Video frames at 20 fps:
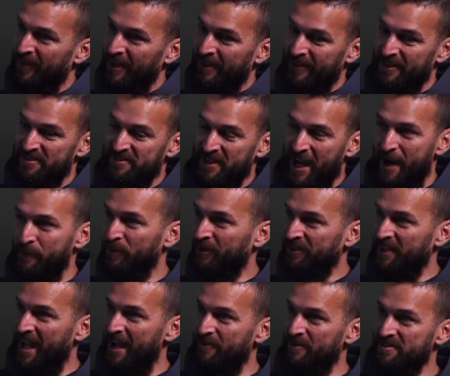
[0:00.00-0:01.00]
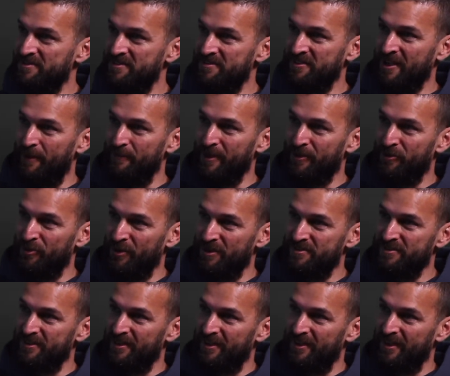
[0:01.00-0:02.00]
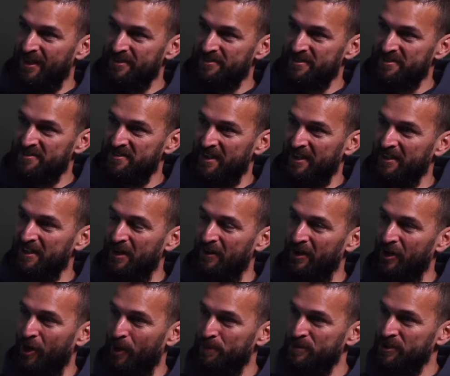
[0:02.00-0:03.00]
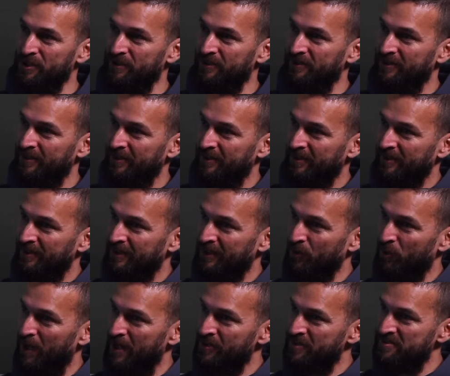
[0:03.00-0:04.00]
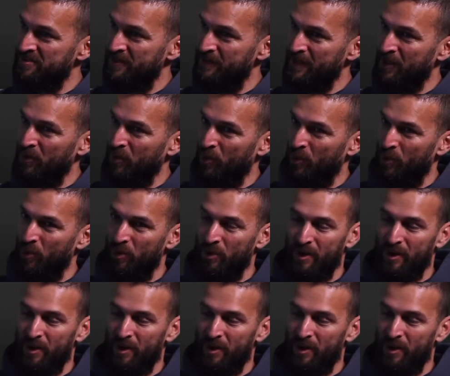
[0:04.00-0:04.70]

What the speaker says: This Gabriel Davis is coming through as a secondary option in the wide receiving core.